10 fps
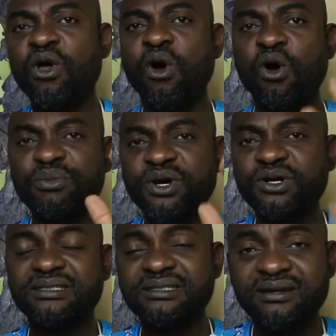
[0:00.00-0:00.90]
or
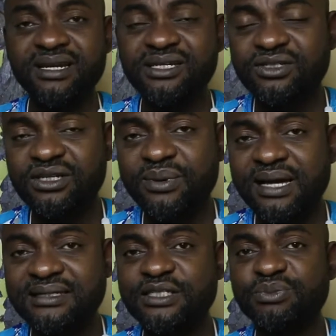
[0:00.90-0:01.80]
because relationship
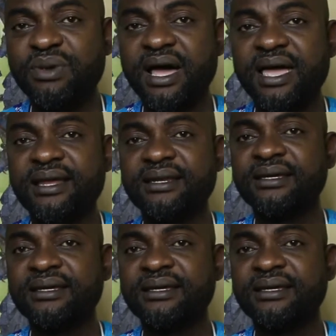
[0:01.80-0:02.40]
has expired,